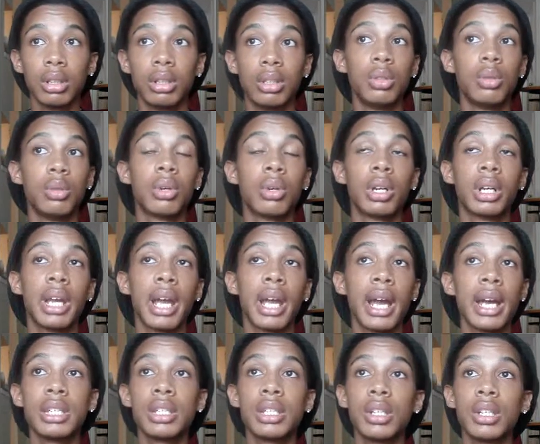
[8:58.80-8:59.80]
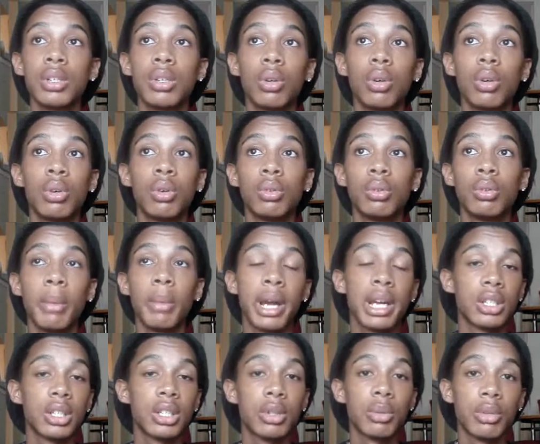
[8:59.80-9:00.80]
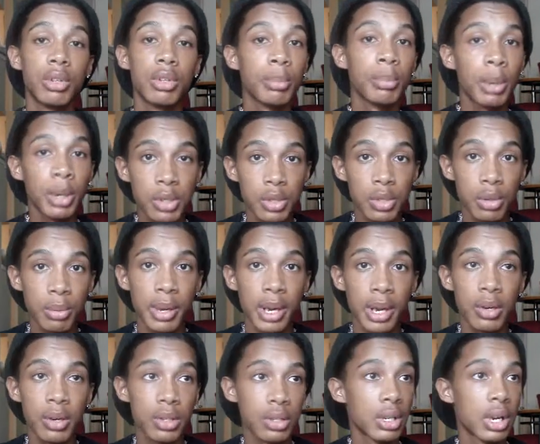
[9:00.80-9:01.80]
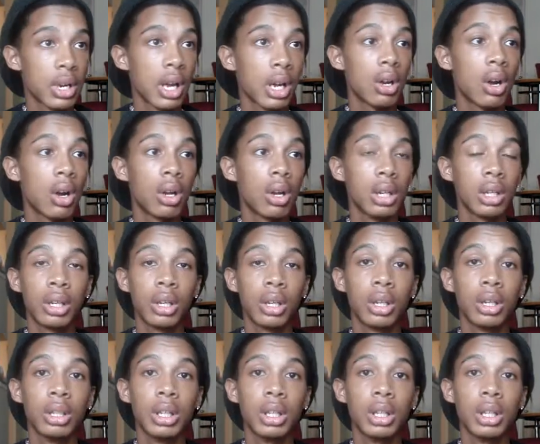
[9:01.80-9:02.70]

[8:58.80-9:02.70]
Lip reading: you are casting your own magic with your personal power. You're not calling on